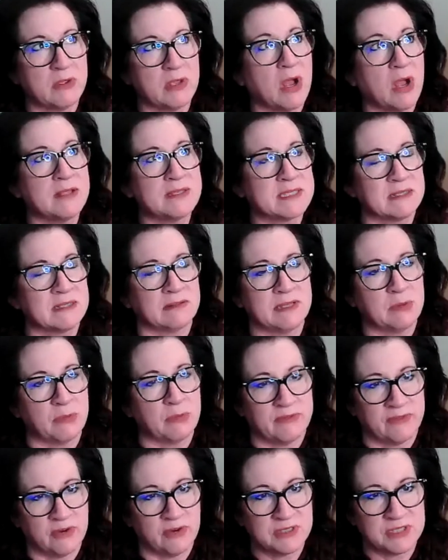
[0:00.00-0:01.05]
constantly
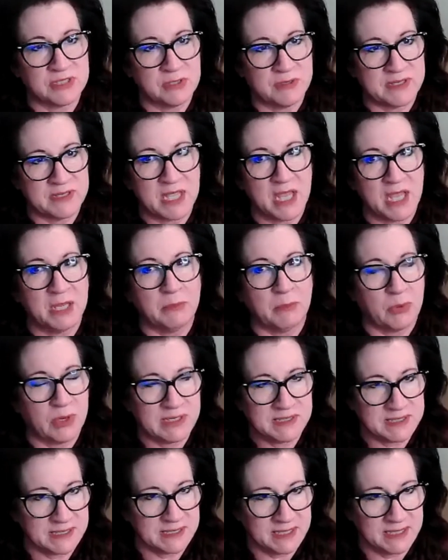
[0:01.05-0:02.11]
refer to as
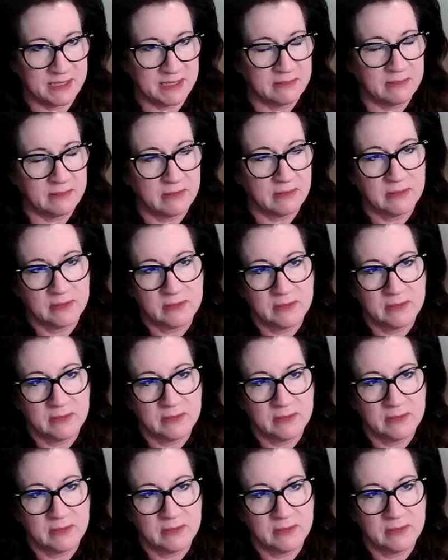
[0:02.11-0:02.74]
unprecedented.